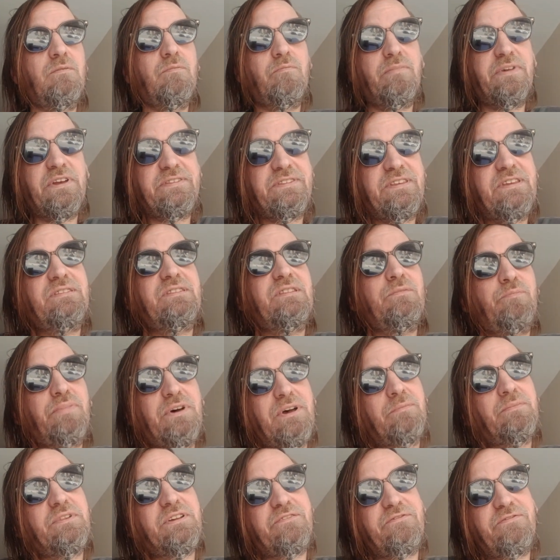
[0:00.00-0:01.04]
But then the
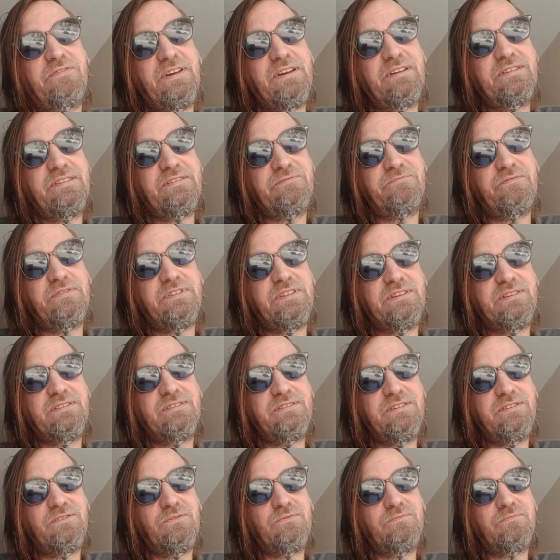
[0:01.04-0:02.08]
public
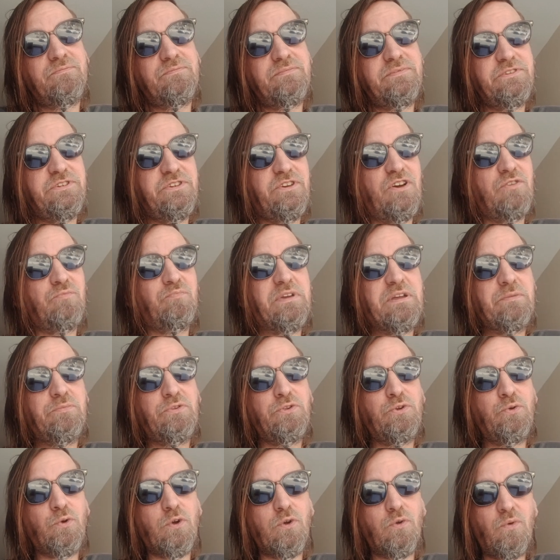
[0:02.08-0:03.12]
young
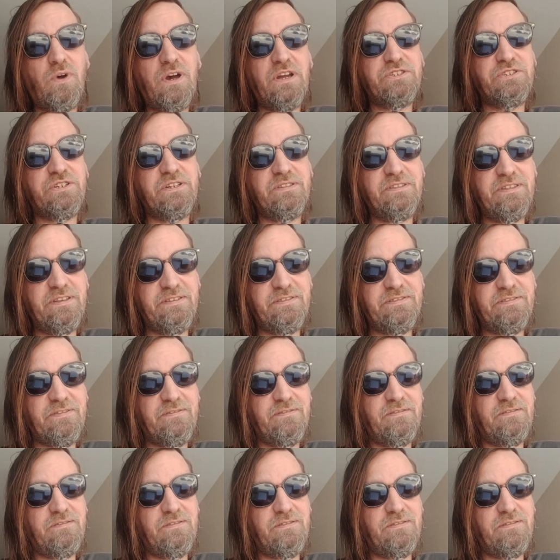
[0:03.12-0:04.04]
people who were watching this